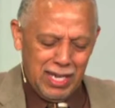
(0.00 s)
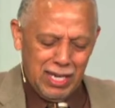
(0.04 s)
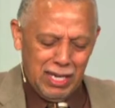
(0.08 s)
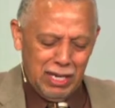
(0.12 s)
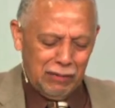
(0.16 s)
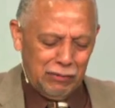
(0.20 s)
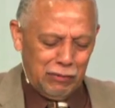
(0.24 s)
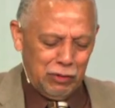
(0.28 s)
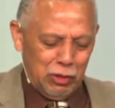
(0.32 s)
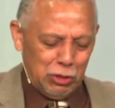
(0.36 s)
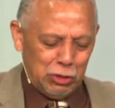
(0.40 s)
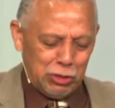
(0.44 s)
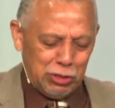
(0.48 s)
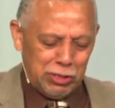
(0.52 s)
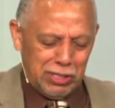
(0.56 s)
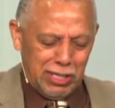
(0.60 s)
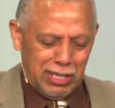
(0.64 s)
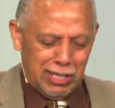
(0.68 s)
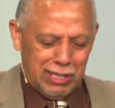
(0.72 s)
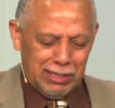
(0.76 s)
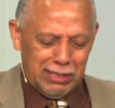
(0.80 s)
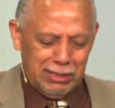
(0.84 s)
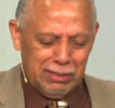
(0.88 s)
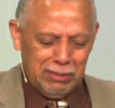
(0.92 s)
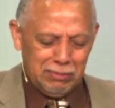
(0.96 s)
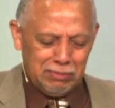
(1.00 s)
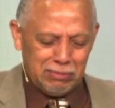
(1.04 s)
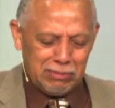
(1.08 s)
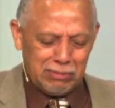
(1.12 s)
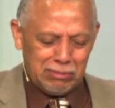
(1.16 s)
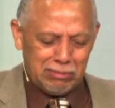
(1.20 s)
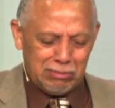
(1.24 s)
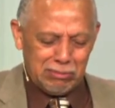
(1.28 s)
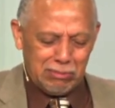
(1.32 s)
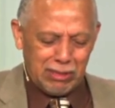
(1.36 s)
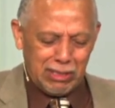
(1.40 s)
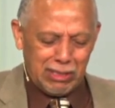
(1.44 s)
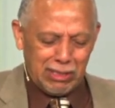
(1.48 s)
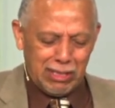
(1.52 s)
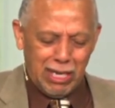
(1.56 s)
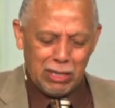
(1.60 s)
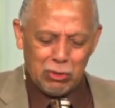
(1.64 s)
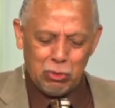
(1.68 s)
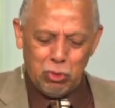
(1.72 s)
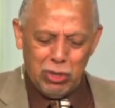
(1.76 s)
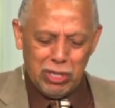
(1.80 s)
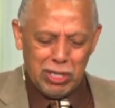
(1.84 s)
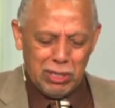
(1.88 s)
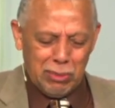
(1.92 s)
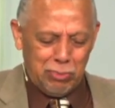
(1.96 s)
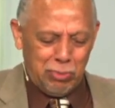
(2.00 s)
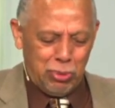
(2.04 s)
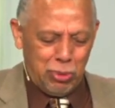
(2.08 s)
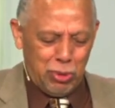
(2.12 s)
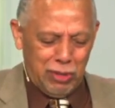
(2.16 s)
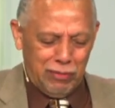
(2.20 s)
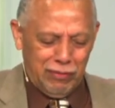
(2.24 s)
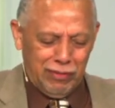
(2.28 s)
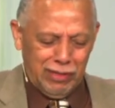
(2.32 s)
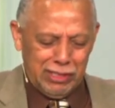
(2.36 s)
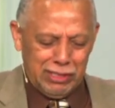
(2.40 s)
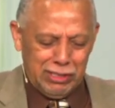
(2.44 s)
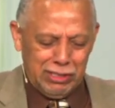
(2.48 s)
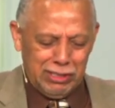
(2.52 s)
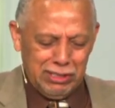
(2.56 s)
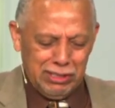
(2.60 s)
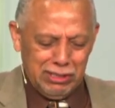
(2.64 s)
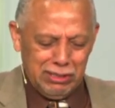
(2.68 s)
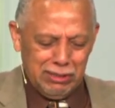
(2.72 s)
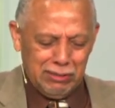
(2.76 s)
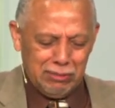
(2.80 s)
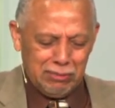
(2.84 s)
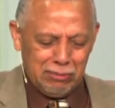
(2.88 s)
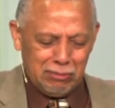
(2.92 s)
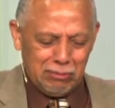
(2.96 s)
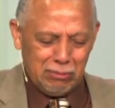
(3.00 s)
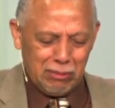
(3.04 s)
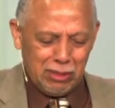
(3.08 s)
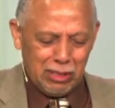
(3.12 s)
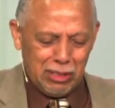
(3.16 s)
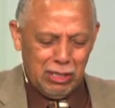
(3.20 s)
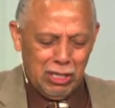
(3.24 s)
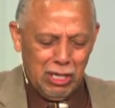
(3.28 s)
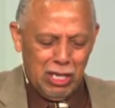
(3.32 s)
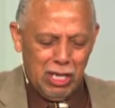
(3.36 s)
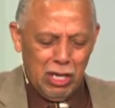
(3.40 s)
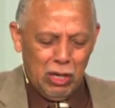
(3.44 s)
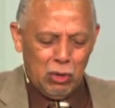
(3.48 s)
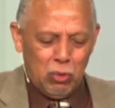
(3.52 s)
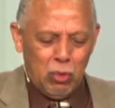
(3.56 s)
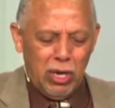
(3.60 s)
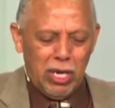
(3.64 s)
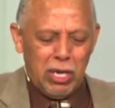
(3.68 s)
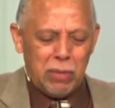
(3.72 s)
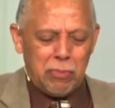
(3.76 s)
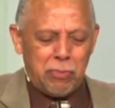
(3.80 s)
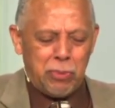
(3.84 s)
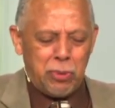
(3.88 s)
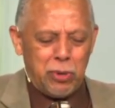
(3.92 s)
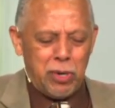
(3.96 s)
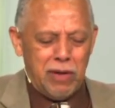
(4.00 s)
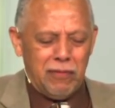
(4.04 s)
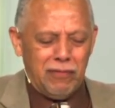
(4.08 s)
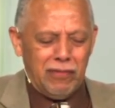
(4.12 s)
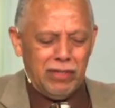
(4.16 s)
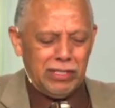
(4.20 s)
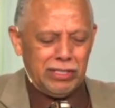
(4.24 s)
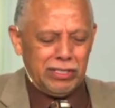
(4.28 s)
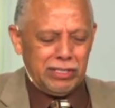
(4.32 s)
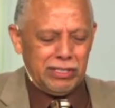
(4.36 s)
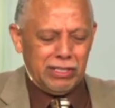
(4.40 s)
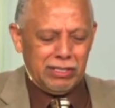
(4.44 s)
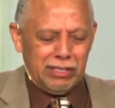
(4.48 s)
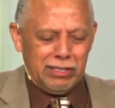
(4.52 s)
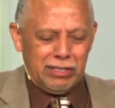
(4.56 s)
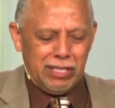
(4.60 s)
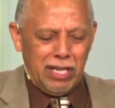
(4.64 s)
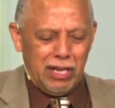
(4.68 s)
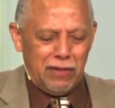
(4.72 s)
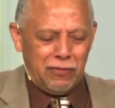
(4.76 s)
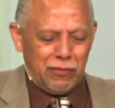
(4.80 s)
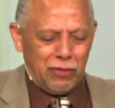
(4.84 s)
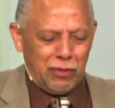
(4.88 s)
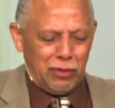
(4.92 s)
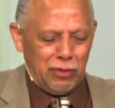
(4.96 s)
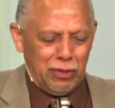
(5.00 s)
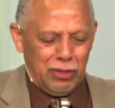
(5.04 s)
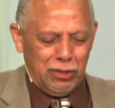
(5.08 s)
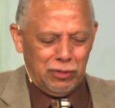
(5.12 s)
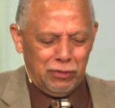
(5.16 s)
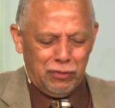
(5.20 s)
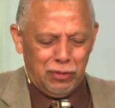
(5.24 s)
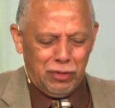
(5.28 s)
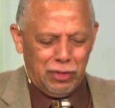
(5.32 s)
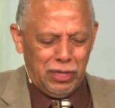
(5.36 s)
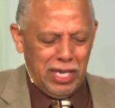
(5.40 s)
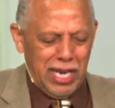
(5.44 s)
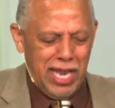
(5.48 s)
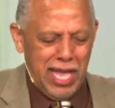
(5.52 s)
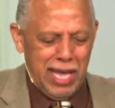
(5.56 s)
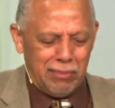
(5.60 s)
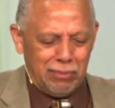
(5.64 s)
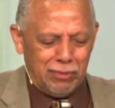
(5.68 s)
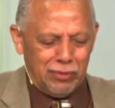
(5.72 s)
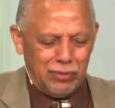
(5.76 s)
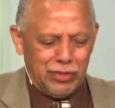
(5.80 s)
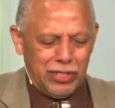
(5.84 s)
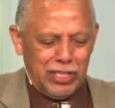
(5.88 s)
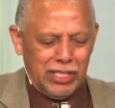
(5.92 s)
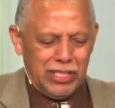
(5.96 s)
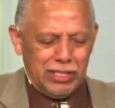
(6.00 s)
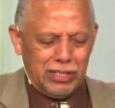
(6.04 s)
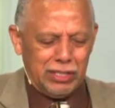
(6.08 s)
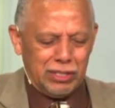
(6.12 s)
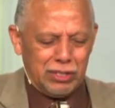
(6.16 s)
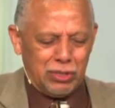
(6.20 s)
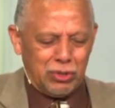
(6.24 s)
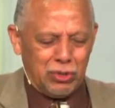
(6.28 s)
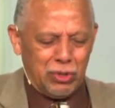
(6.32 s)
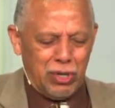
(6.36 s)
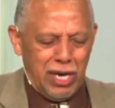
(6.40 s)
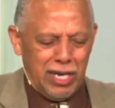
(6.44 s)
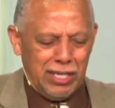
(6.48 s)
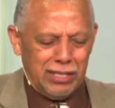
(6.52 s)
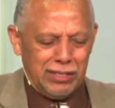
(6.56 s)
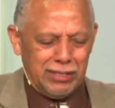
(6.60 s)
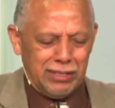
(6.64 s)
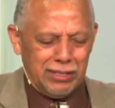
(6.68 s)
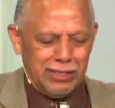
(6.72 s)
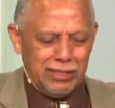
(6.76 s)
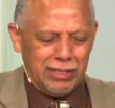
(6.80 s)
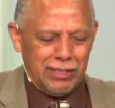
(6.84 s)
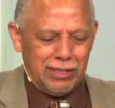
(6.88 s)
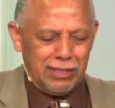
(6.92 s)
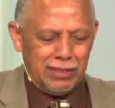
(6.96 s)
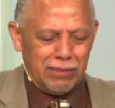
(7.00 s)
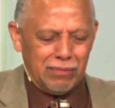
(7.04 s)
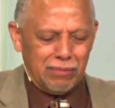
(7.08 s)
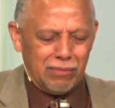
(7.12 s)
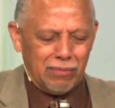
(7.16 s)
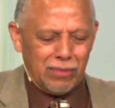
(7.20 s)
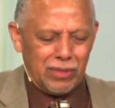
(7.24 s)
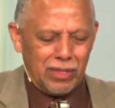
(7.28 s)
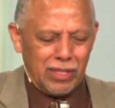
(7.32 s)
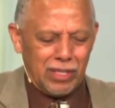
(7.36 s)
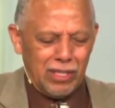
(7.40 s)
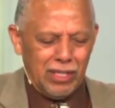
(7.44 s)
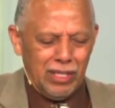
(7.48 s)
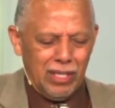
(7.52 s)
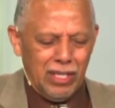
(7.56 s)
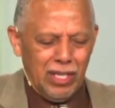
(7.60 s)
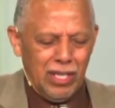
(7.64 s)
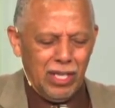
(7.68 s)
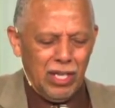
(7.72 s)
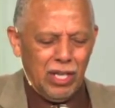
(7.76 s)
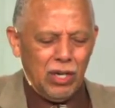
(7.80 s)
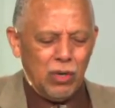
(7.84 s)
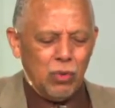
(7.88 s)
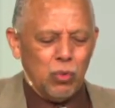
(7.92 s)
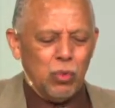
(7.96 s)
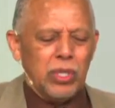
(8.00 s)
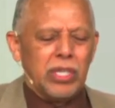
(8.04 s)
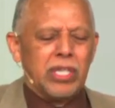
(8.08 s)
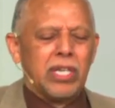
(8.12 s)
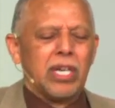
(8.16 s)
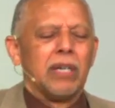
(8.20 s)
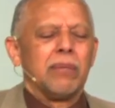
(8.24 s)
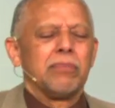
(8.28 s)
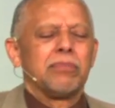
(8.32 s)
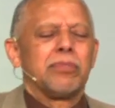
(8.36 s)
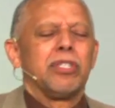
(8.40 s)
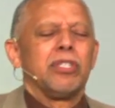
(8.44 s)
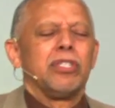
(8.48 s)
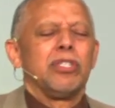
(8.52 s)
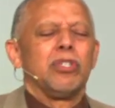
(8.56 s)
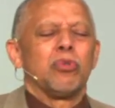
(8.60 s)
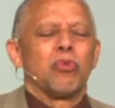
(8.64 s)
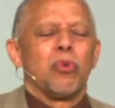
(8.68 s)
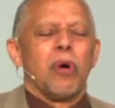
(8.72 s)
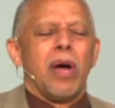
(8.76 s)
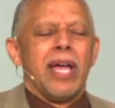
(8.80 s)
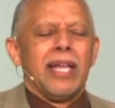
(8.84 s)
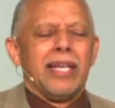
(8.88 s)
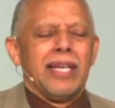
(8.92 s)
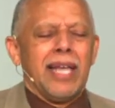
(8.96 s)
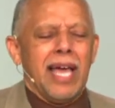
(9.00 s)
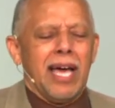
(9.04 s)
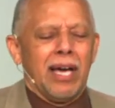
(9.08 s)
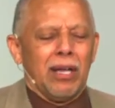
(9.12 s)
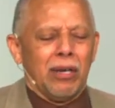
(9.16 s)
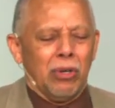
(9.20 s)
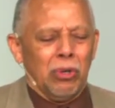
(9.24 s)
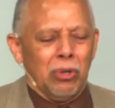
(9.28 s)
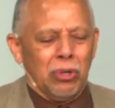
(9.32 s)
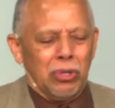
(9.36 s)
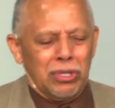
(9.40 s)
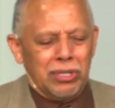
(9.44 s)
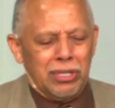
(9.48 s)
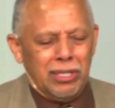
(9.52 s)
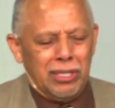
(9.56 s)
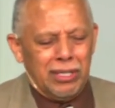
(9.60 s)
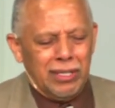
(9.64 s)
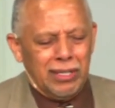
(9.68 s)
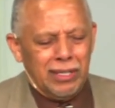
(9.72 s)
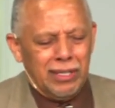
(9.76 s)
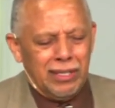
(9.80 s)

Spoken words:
of your Son. God, what a privilege. What a privilege to suffer for the name of Jesus Christ. We come to you right now, Lord.